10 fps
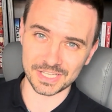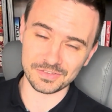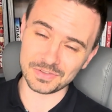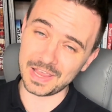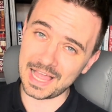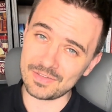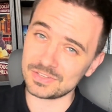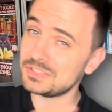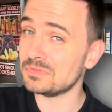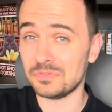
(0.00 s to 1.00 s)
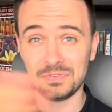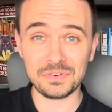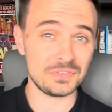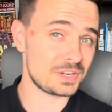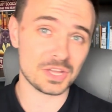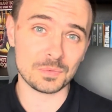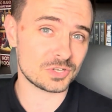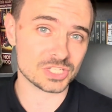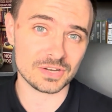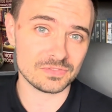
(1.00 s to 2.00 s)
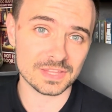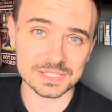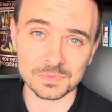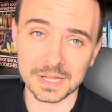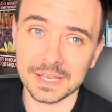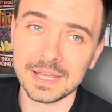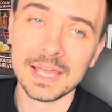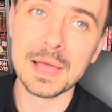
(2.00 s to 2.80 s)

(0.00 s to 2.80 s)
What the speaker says: If you haven't, feel free to go watch it after this one.